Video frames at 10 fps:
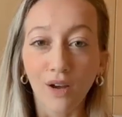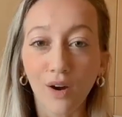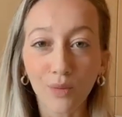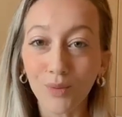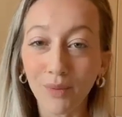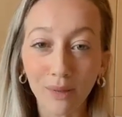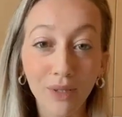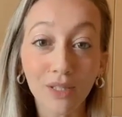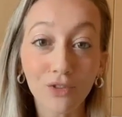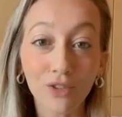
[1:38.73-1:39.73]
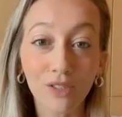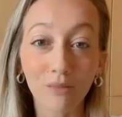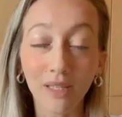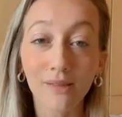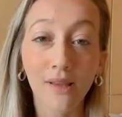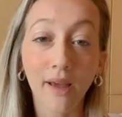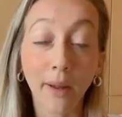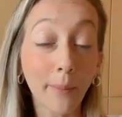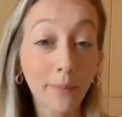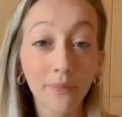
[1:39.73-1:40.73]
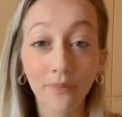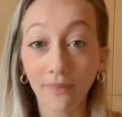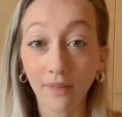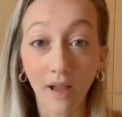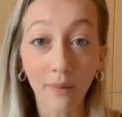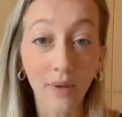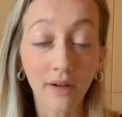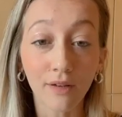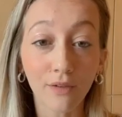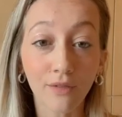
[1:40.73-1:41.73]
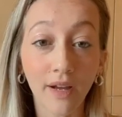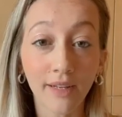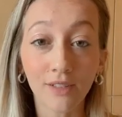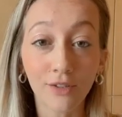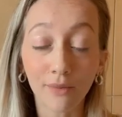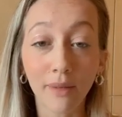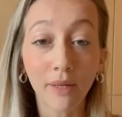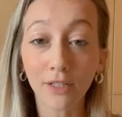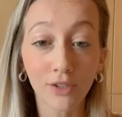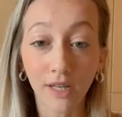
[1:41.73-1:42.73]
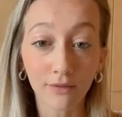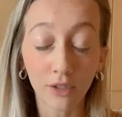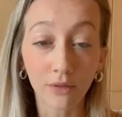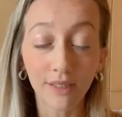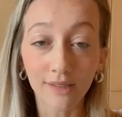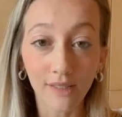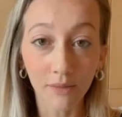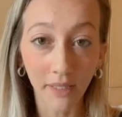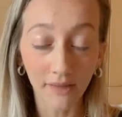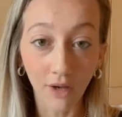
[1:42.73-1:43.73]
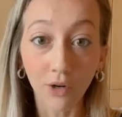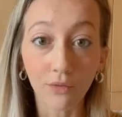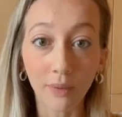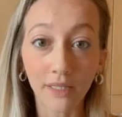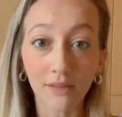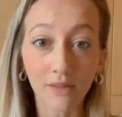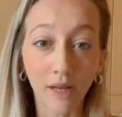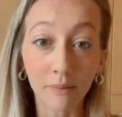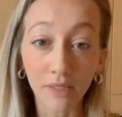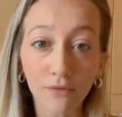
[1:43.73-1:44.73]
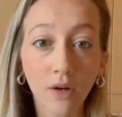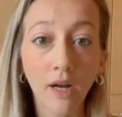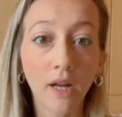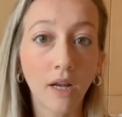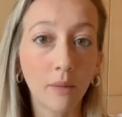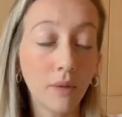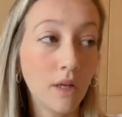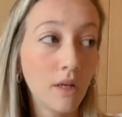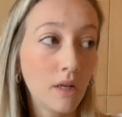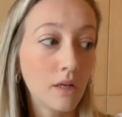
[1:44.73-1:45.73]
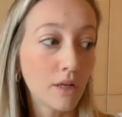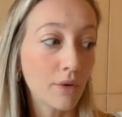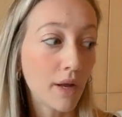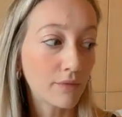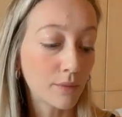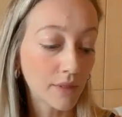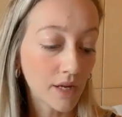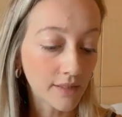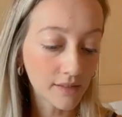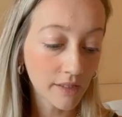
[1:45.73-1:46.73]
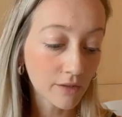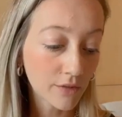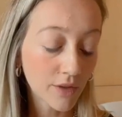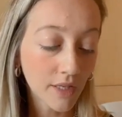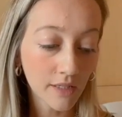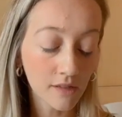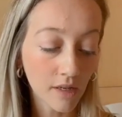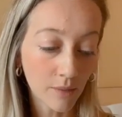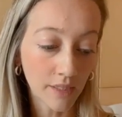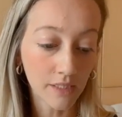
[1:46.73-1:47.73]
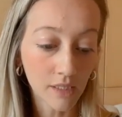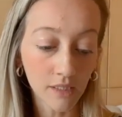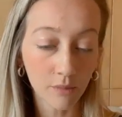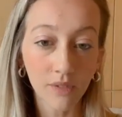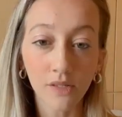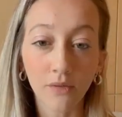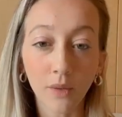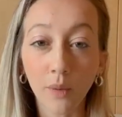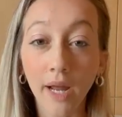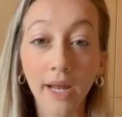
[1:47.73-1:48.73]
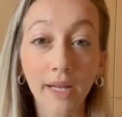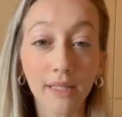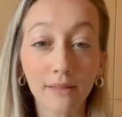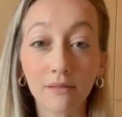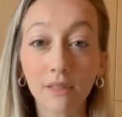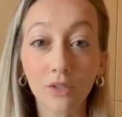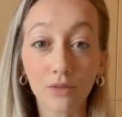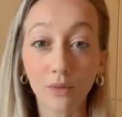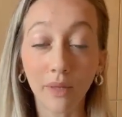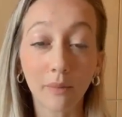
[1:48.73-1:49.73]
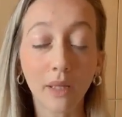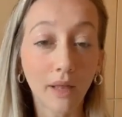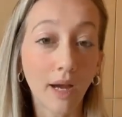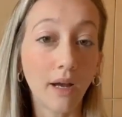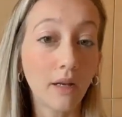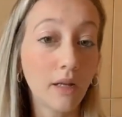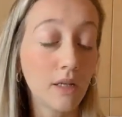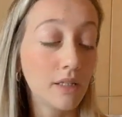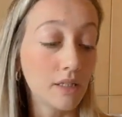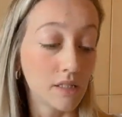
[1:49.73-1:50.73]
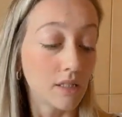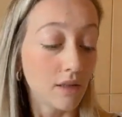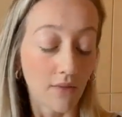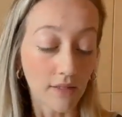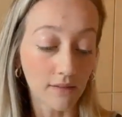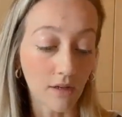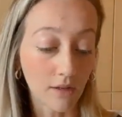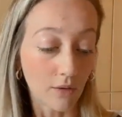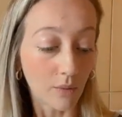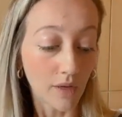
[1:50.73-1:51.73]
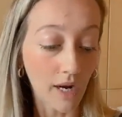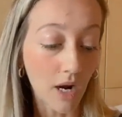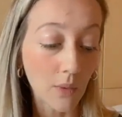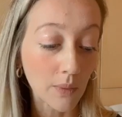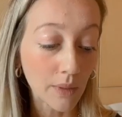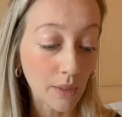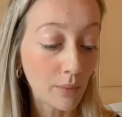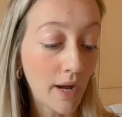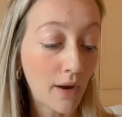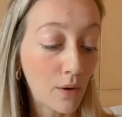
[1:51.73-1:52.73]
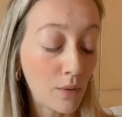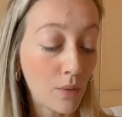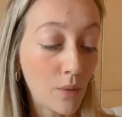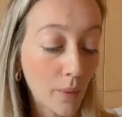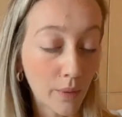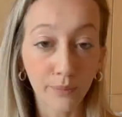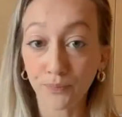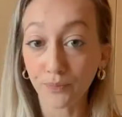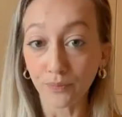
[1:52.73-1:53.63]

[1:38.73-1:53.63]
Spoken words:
oh, well, maybe this just means that I'm not gonna find, maybe I just have to do these things myself because I'm different and I'm, I have a really high standard for things and I want it done a specific way. And, so maybe that's not gonna work out really well. Or